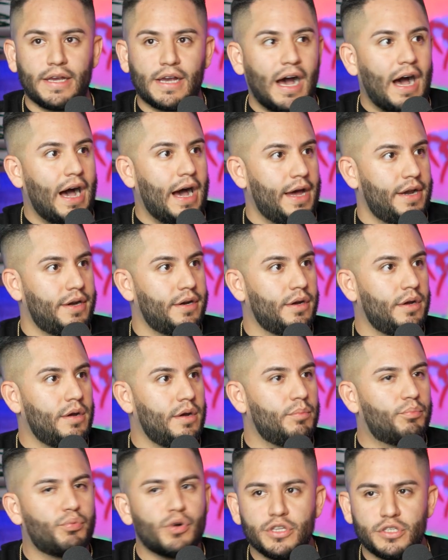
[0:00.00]
God,
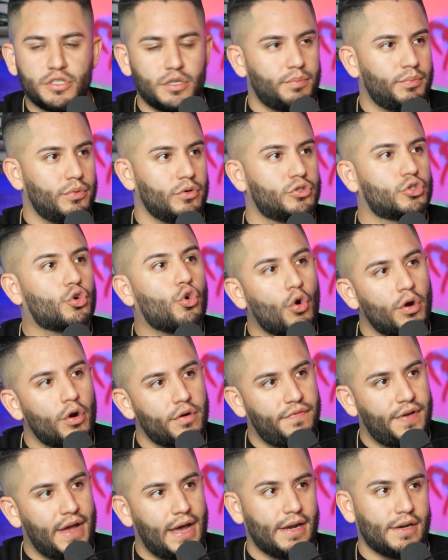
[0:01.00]
principles, core
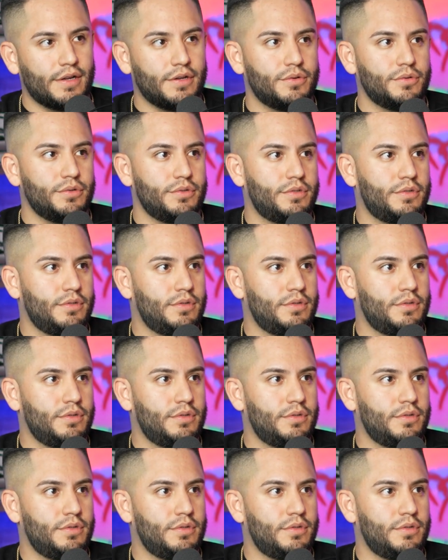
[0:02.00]
values,